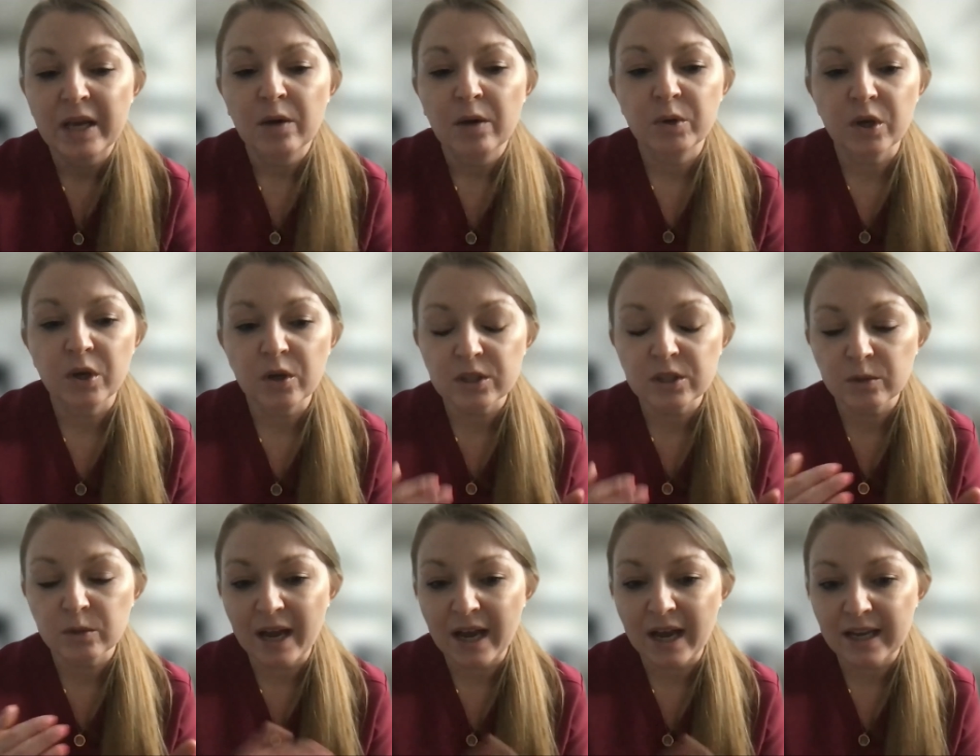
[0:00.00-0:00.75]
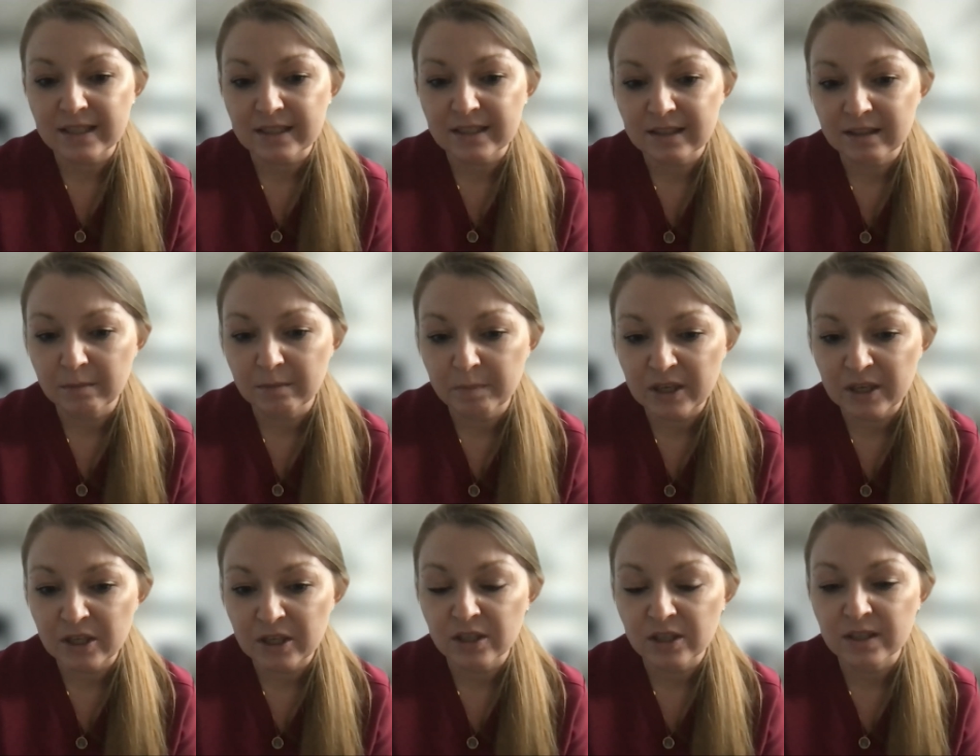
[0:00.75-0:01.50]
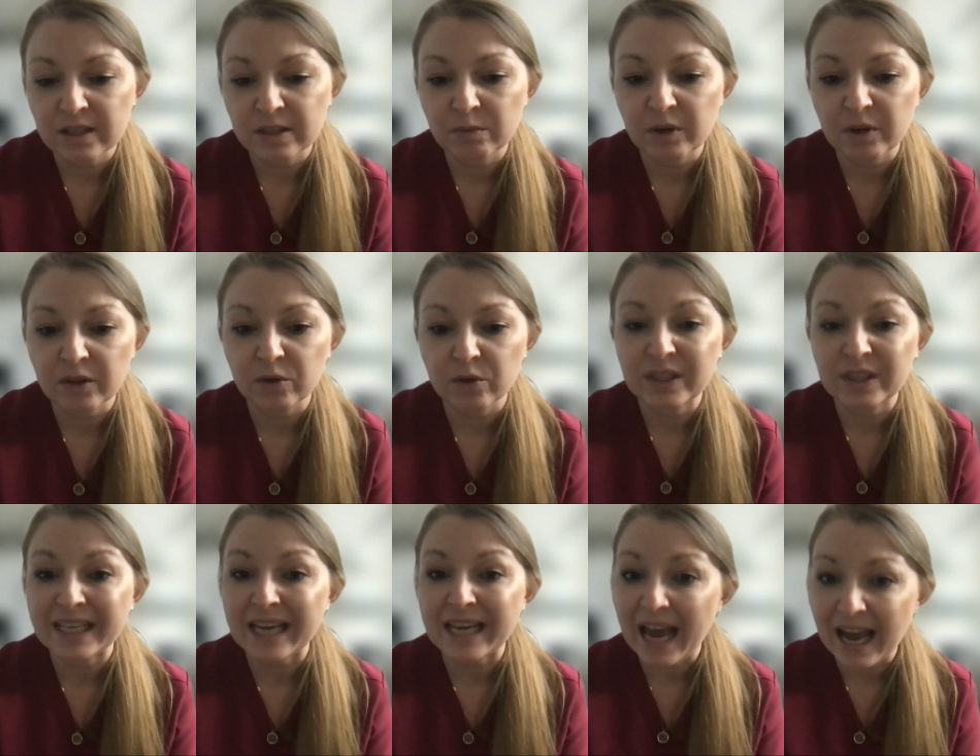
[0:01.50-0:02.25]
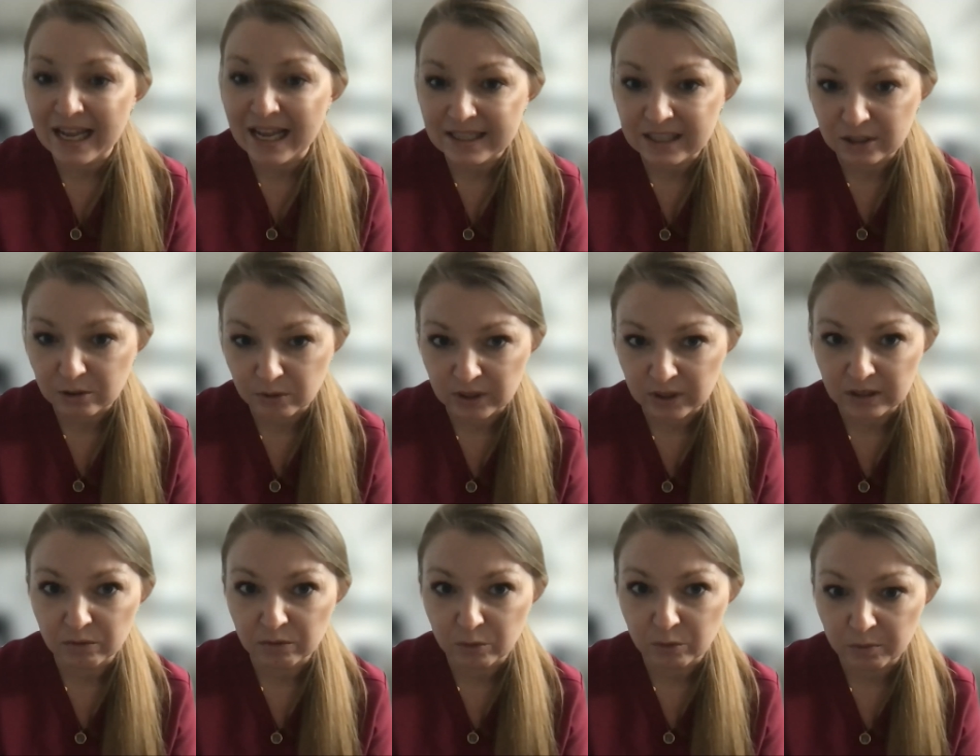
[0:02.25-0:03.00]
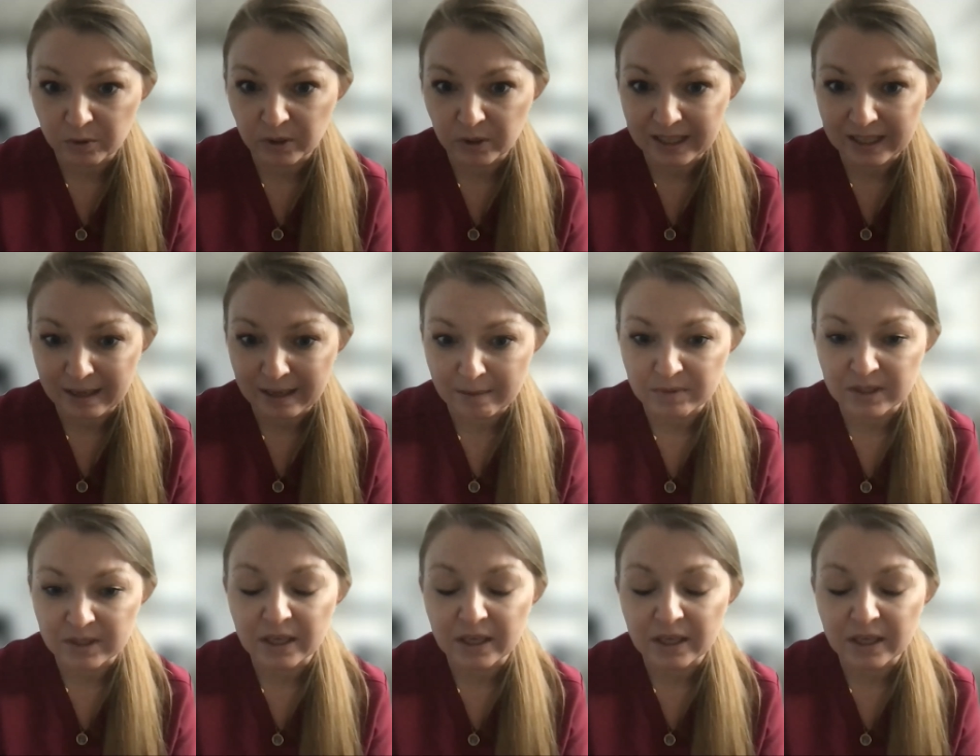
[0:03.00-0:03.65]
We also asked the patients whether they had screening for preeclampsia.